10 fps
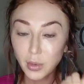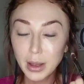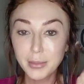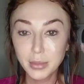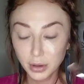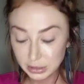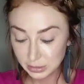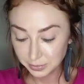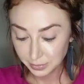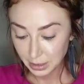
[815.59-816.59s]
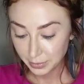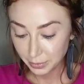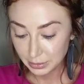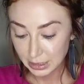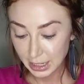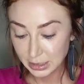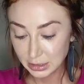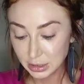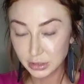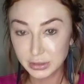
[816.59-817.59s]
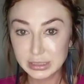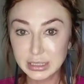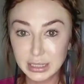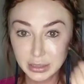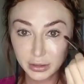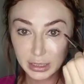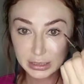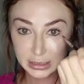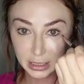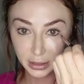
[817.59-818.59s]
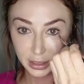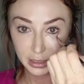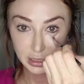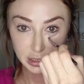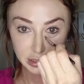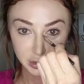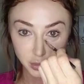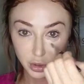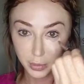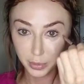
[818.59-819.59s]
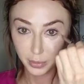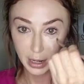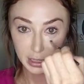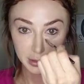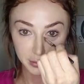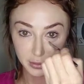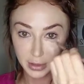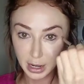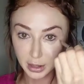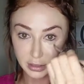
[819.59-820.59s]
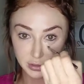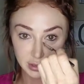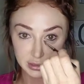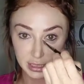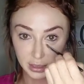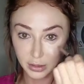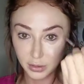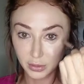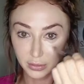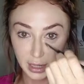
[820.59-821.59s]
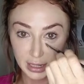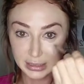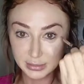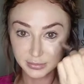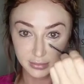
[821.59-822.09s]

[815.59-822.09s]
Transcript: what most people tend to do is they take their concealer and they just swoop right in through there and do this like little kind of